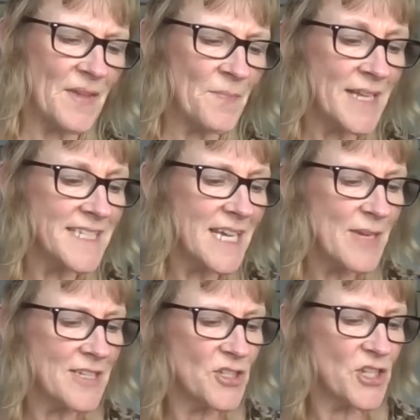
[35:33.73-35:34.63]

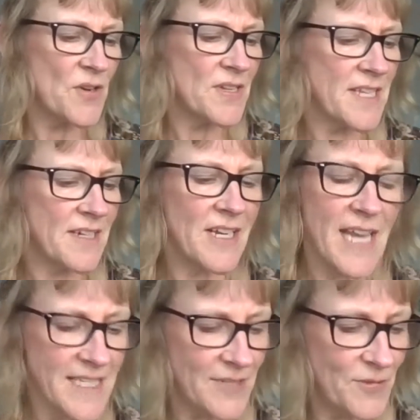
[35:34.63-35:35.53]
pandemic has shown us that
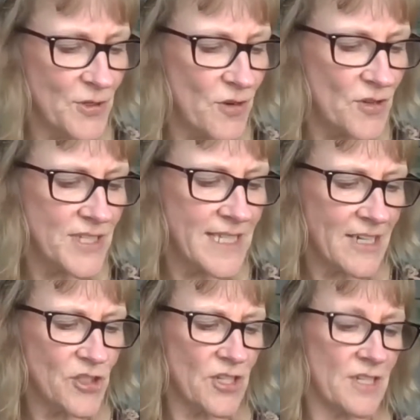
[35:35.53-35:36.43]
collective
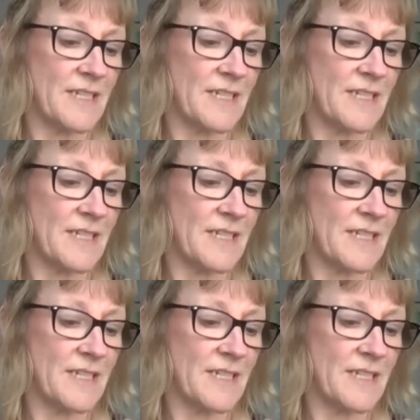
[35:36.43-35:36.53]
cross-sector